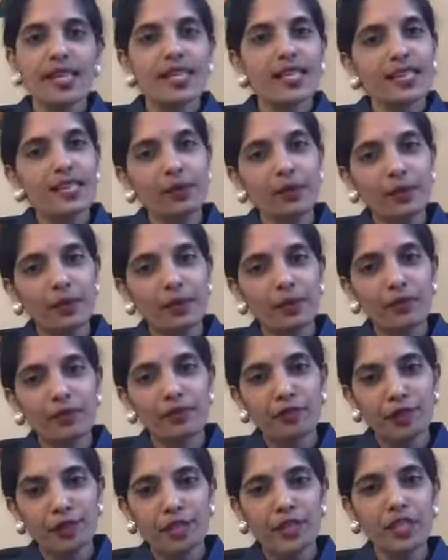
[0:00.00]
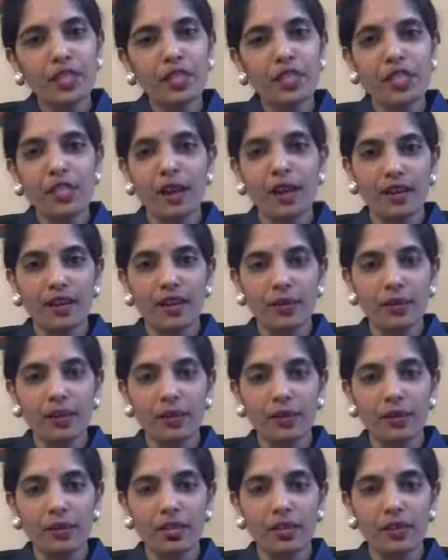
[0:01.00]
So we will first talk
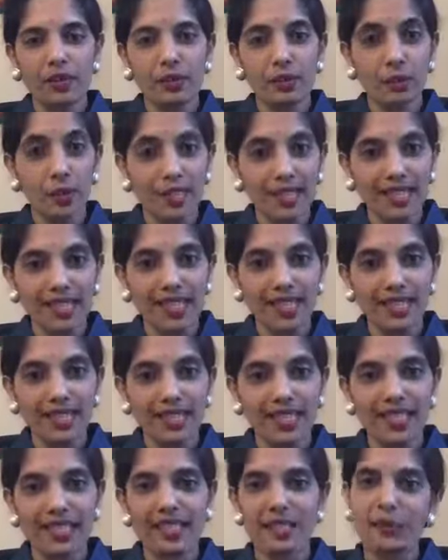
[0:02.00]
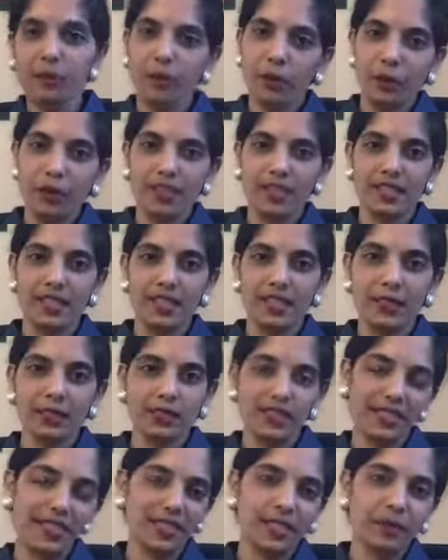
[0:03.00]
about what is the importance of
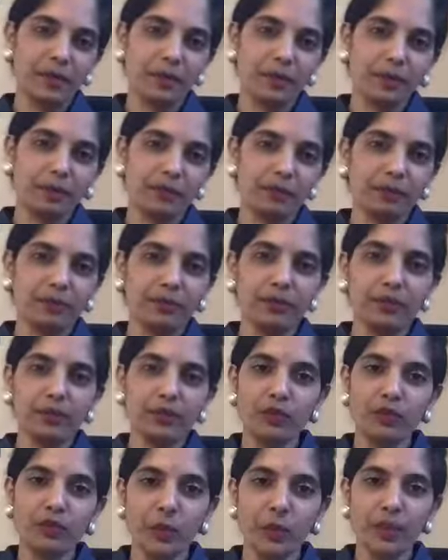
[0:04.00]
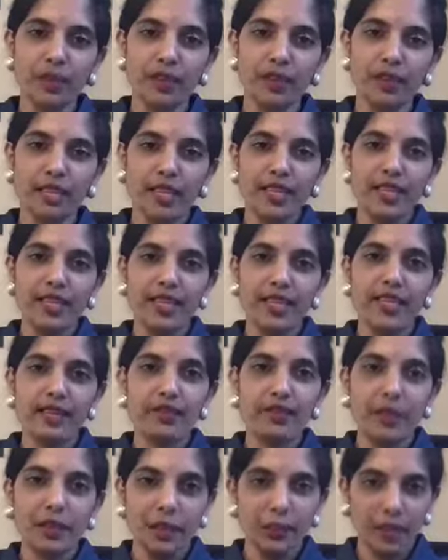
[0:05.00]
sleep before
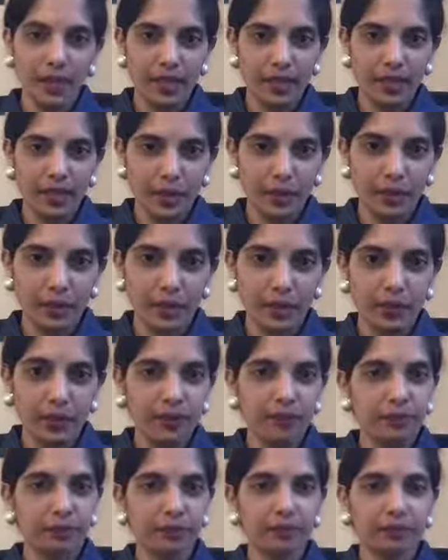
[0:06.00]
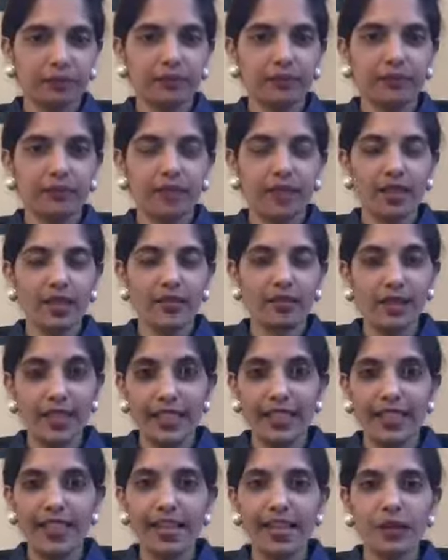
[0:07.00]
even going to
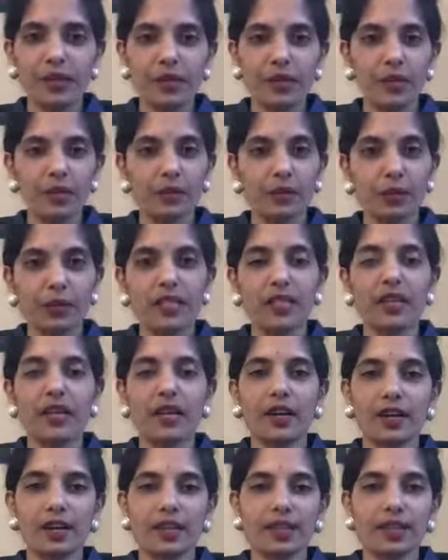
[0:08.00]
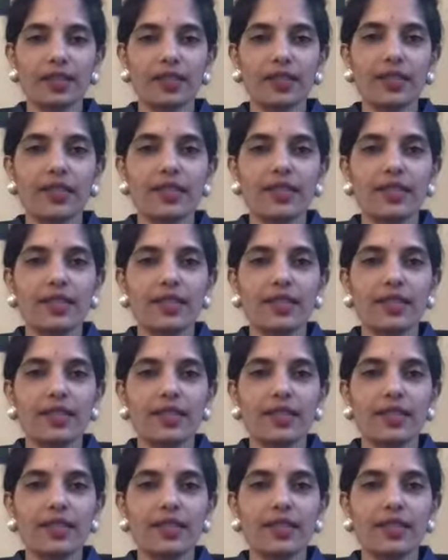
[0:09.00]
finding out what are the